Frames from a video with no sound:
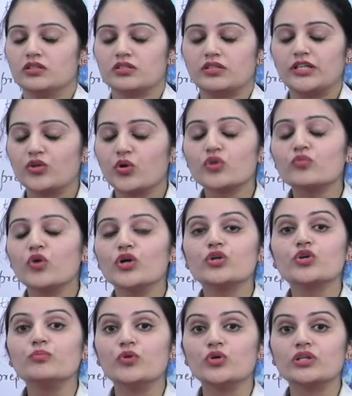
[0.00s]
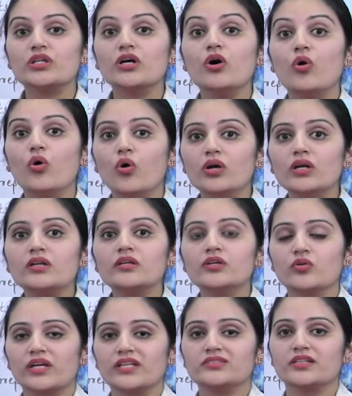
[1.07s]
they don't want to put the old,
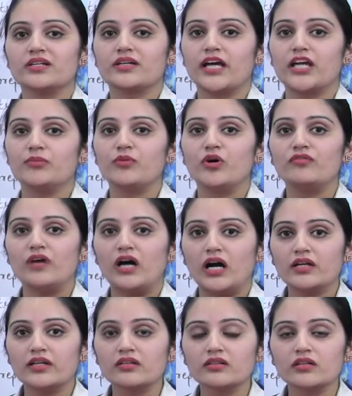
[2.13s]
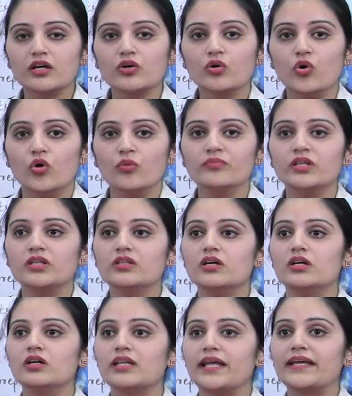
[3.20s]
you can say, type of art in their home,
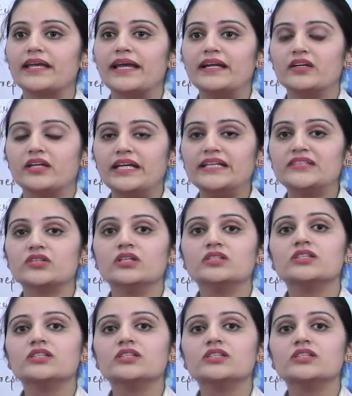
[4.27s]
the like antiques.